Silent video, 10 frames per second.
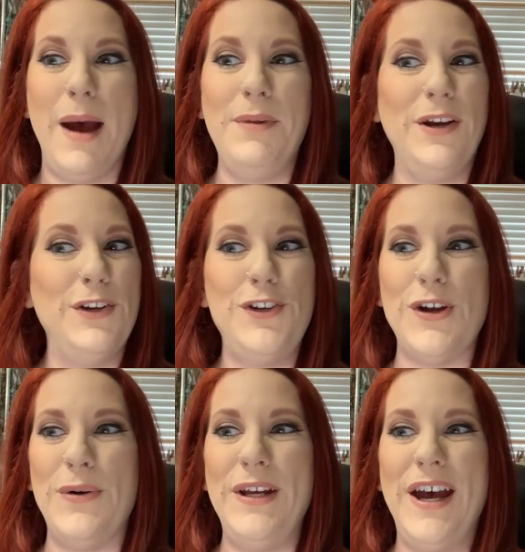I'm going to
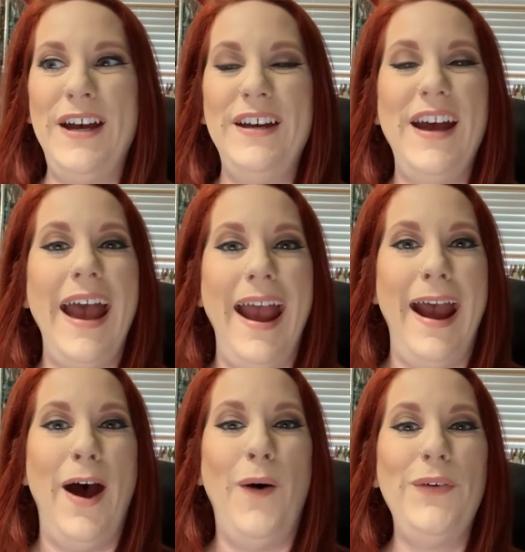show you
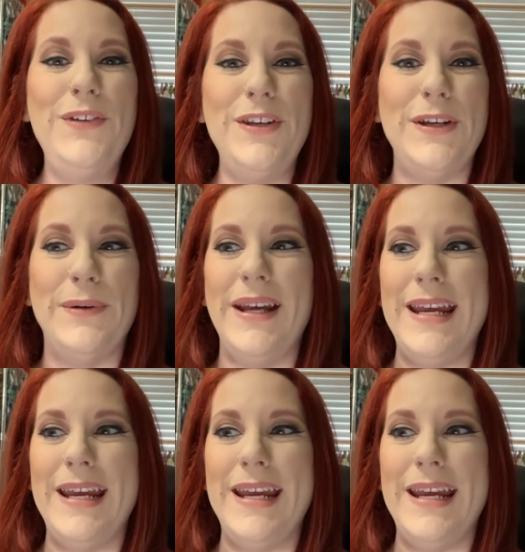how to do it.